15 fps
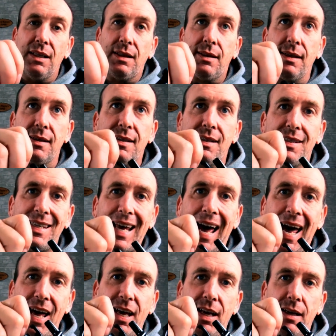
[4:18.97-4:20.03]
to
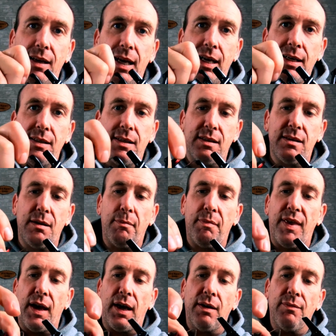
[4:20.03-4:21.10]
set into
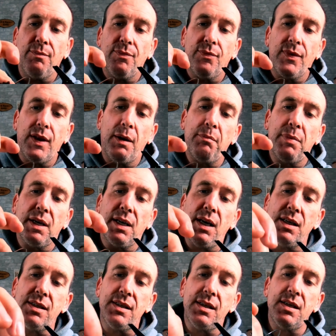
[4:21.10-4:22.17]
something, and
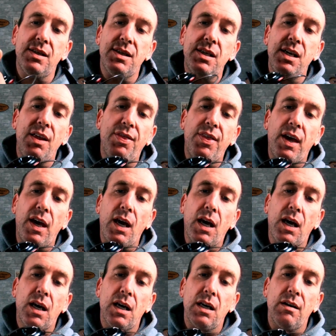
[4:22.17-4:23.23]
because there's nothing
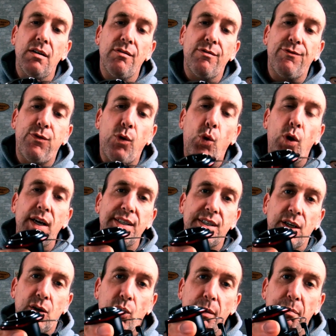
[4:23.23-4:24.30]
for it to
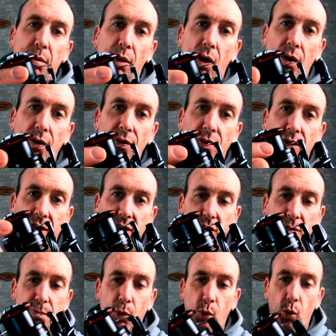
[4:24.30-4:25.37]
grip on this
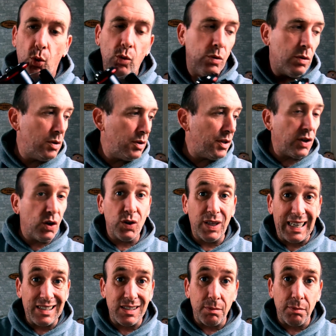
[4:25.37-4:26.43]
spool, you'll
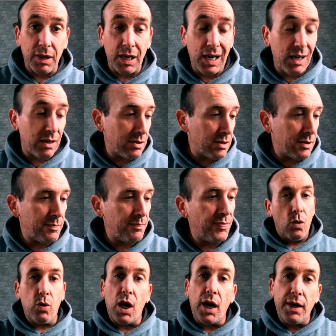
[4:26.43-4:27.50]
need something else.
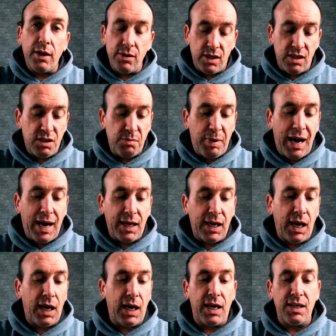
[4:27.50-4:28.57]
What I use as a
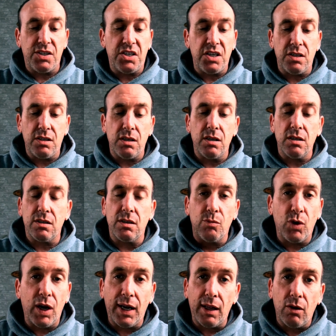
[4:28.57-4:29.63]
backing is just some
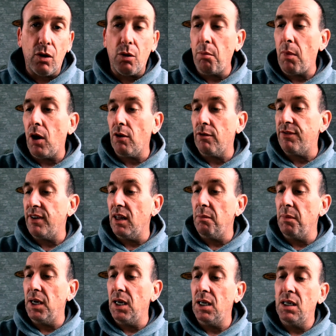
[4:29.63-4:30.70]
regular old
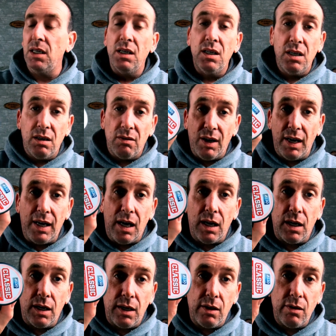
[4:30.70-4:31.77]
monofilament. Right now I'm
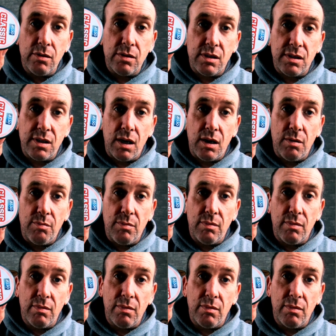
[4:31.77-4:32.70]
going to use some